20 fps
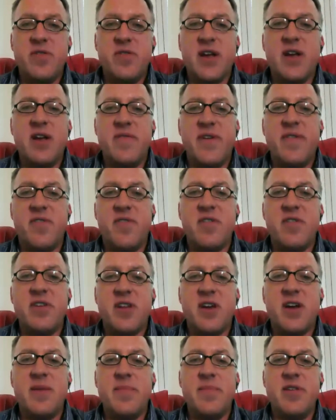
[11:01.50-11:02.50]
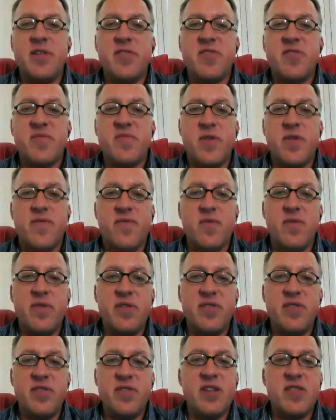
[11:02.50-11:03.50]
that kind of effort and time into the smart form
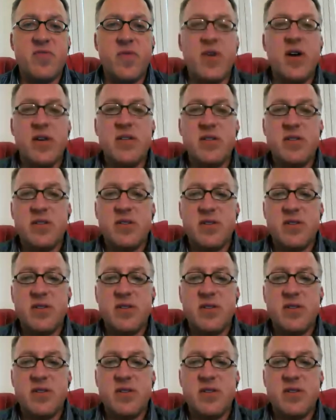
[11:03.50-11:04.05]
design as well.